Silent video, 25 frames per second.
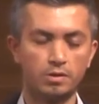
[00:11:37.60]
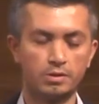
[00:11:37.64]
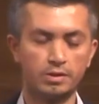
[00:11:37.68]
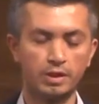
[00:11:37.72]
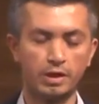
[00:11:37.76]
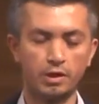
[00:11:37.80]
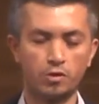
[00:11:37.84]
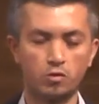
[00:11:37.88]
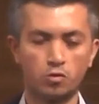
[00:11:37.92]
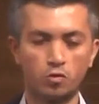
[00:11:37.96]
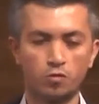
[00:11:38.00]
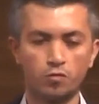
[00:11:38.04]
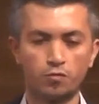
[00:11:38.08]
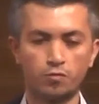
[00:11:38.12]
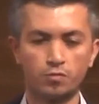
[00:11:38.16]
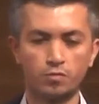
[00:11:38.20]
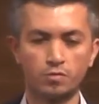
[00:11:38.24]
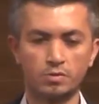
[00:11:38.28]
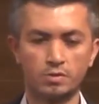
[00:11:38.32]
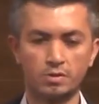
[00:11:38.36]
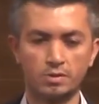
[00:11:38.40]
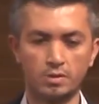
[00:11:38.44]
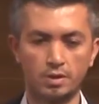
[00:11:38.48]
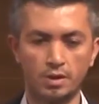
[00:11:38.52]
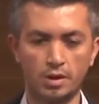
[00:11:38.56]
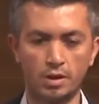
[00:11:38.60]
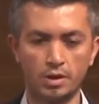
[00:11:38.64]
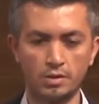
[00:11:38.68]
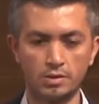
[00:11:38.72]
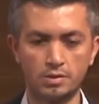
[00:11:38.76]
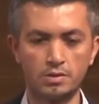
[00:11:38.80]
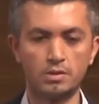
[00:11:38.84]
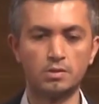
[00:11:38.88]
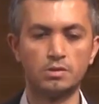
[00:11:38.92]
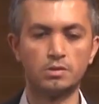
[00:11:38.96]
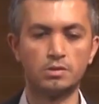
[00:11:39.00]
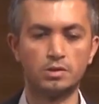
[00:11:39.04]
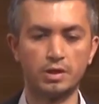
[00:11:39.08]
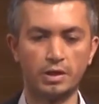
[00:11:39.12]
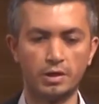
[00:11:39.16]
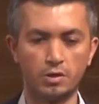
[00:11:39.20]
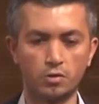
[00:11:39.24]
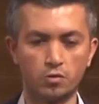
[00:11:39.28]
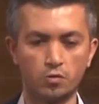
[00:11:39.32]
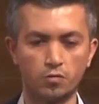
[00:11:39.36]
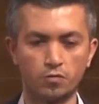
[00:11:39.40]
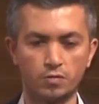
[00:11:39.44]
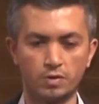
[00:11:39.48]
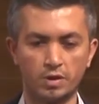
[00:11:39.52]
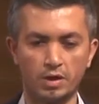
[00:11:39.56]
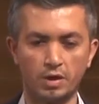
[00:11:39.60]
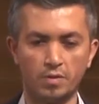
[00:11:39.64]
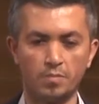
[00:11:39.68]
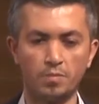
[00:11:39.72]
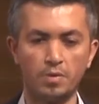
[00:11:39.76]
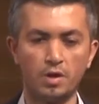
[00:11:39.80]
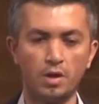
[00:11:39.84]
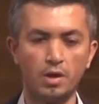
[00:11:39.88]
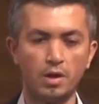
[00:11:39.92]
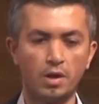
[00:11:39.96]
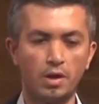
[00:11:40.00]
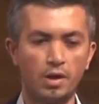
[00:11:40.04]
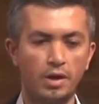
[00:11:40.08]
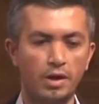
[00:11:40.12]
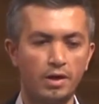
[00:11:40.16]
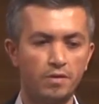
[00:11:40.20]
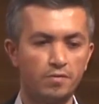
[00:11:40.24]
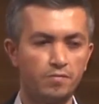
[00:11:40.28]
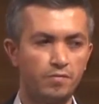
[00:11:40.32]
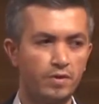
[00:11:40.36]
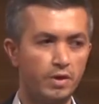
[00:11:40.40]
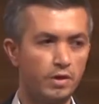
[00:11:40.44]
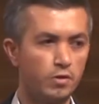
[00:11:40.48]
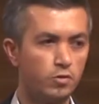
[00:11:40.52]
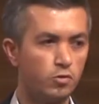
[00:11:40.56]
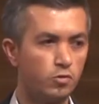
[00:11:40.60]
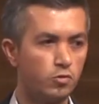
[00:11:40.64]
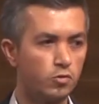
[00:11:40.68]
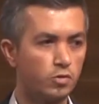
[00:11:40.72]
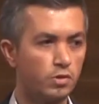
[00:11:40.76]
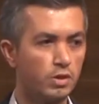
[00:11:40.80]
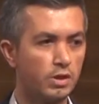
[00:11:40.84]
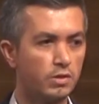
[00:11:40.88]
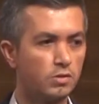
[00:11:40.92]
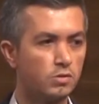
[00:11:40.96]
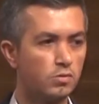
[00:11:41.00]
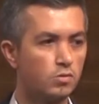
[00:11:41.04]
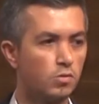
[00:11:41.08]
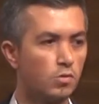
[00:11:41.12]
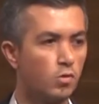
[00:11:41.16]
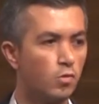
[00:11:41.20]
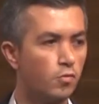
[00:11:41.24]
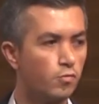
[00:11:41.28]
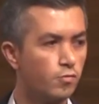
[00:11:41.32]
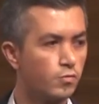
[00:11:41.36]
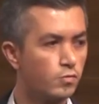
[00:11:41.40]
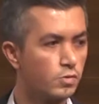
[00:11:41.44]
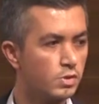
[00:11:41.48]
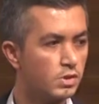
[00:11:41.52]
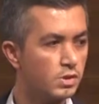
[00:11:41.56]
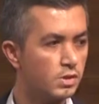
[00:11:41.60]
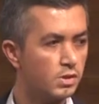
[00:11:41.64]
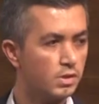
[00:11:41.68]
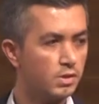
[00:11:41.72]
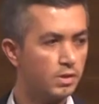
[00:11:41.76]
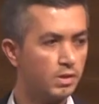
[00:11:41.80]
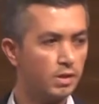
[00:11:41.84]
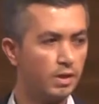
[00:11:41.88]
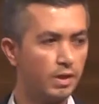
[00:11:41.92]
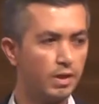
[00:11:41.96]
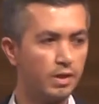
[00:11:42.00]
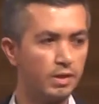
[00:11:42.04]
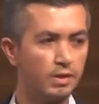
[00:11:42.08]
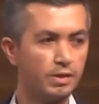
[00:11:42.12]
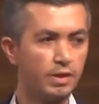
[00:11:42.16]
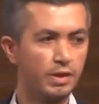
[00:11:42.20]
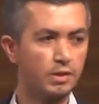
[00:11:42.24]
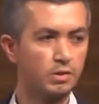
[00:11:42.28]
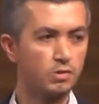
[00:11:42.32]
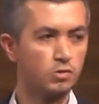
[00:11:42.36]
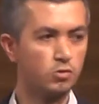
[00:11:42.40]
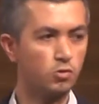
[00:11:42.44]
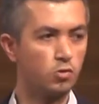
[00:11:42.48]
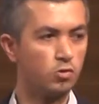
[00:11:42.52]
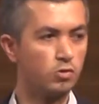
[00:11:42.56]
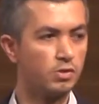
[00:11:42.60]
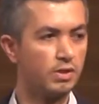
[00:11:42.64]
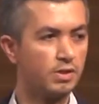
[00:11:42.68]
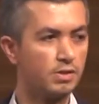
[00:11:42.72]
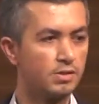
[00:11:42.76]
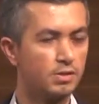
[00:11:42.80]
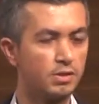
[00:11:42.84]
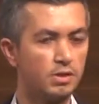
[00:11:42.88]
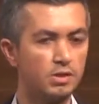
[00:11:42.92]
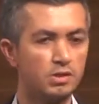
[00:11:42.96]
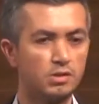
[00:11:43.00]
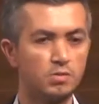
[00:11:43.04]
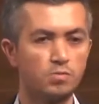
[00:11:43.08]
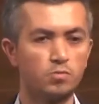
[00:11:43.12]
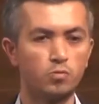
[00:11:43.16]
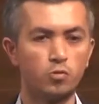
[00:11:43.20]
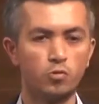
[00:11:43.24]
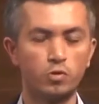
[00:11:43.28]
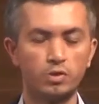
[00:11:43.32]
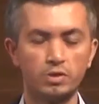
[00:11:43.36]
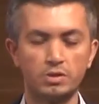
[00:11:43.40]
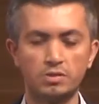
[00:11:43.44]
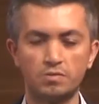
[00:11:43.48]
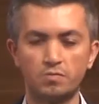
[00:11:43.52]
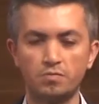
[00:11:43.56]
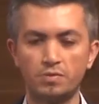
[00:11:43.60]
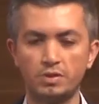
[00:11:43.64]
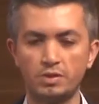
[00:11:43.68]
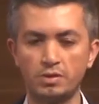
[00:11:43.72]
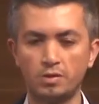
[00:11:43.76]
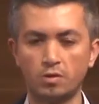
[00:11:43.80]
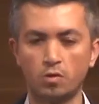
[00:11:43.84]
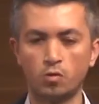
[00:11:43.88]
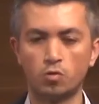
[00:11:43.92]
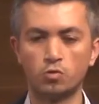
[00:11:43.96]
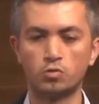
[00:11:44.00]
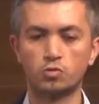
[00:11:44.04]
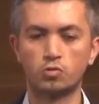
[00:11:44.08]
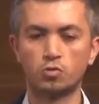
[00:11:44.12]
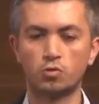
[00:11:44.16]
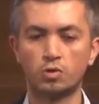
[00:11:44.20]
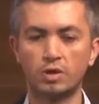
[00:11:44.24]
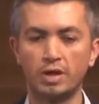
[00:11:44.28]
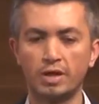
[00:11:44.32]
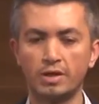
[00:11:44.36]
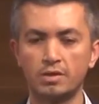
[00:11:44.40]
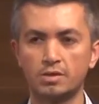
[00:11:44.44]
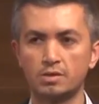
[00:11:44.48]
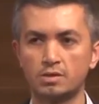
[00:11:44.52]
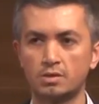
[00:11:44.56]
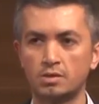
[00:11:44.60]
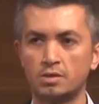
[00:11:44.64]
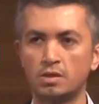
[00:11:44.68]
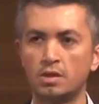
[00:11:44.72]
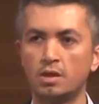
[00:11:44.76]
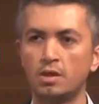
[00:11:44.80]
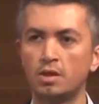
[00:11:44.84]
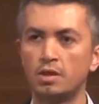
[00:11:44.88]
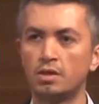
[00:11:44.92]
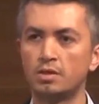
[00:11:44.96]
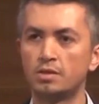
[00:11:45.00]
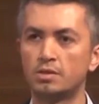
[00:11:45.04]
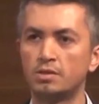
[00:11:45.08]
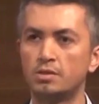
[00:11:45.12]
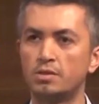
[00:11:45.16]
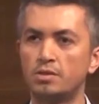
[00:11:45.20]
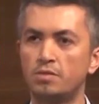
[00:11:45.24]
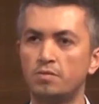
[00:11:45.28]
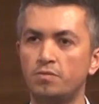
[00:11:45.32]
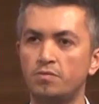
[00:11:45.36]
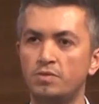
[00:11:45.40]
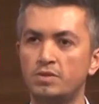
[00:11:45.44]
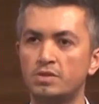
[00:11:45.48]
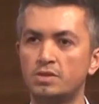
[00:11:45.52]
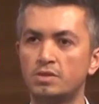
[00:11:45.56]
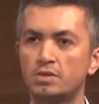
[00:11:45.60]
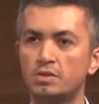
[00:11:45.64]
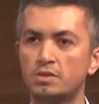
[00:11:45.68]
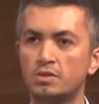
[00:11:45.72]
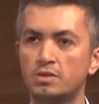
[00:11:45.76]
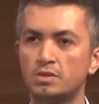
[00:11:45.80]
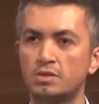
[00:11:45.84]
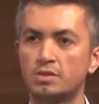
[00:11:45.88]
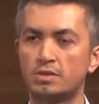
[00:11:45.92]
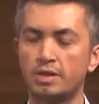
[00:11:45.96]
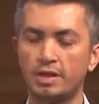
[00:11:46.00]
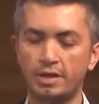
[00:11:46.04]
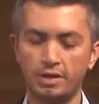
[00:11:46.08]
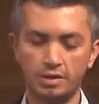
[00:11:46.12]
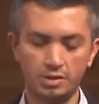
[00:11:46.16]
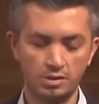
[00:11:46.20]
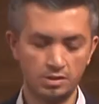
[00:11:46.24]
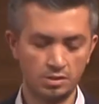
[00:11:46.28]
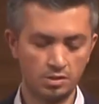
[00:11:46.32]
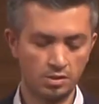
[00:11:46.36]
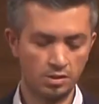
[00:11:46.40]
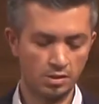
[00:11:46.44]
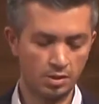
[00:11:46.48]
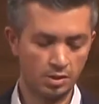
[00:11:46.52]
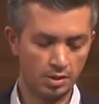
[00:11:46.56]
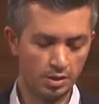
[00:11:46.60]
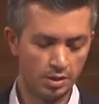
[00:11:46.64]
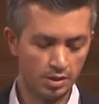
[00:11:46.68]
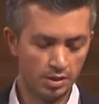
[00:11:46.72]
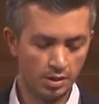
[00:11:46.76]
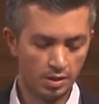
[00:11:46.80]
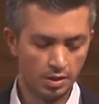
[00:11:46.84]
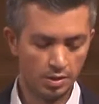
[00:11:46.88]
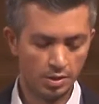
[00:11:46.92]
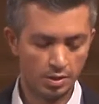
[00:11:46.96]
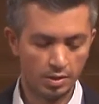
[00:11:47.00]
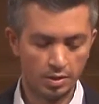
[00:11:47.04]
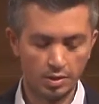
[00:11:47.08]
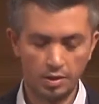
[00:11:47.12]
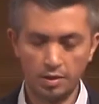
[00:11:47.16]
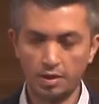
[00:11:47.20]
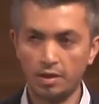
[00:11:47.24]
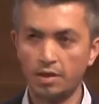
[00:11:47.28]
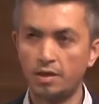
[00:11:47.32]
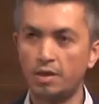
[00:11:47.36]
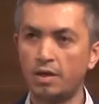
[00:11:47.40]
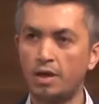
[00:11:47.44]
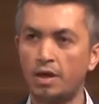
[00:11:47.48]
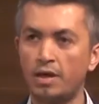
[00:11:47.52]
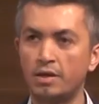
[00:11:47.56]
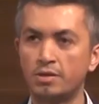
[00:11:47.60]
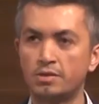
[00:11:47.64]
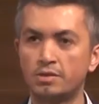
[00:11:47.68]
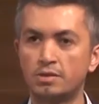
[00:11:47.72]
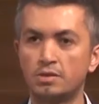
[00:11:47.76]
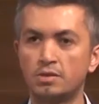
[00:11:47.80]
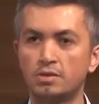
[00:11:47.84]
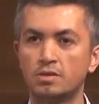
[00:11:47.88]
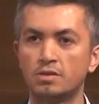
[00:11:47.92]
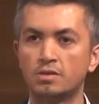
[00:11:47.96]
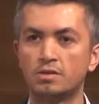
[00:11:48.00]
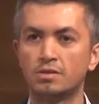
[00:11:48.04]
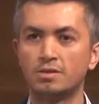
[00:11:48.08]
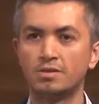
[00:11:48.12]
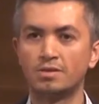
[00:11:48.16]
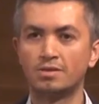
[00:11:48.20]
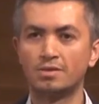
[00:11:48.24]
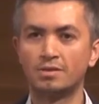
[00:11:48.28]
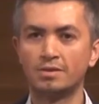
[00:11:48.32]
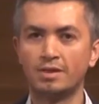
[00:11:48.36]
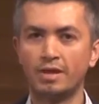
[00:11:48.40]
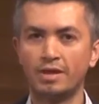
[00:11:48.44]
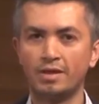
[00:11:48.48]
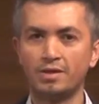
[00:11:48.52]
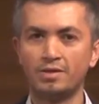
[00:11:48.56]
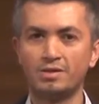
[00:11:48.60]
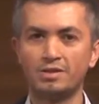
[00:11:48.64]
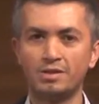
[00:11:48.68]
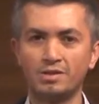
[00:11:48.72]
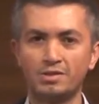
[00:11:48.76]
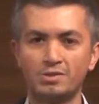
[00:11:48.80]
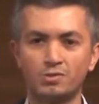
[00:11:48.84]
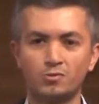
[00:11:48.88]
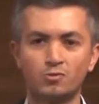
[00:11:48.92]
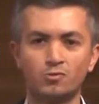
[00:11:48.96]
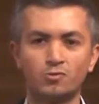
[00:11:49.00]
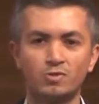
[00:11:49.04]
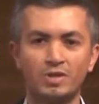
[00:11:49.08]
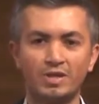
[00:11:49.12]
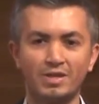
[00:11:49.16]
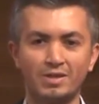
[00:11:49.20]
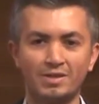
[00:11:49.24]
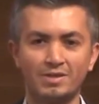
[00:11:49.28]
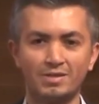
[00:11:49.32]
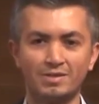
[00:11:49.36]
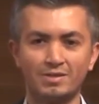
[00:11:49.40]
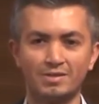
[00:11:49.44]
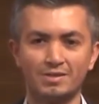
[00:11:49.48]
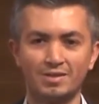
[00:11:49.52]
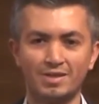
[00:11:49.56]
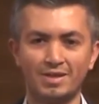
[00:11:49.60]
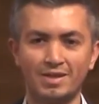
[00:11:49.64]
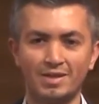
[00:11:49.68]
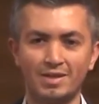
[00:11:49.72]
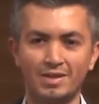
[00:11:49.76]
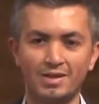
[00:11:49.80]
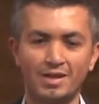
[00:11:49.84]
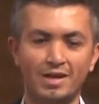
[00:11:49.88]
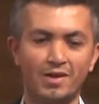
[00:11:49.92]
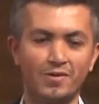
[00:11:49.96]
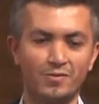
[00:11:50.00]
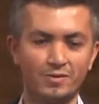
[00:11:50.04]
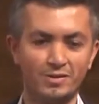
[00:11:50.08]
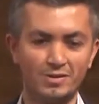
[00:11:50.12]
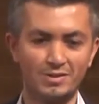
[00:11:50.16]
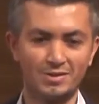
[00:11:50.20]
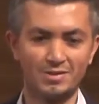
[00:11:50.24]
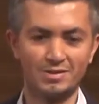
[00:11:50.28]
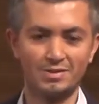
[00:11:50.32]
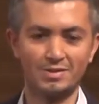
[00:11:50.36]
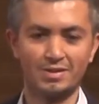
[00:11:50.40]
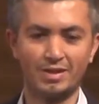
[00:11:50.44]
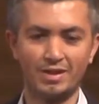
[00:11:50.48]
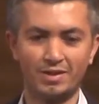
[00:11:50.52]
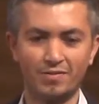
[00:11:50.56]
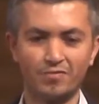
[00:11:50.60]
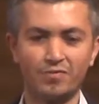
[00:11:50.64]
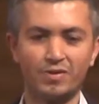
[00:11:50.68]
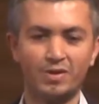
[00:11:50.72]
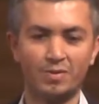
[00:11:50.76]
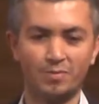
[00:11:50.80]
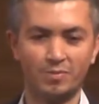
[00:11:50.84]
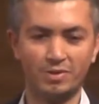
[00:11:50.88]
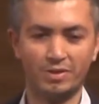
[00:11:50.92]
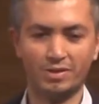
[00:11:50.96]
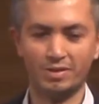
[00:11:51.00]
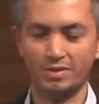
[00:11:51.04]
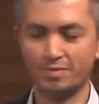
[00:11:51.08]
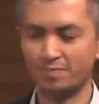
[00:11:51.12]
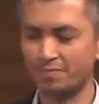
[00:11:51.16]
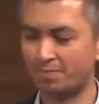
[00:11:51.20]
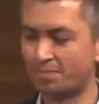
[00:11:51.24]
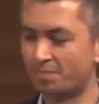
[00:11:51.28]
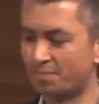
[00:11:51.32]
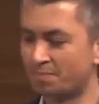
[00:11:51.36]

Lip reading: take off until the takeoff time, and when you get off the next your destination point, we also guide the visitors there until they reach to their lovers, their family.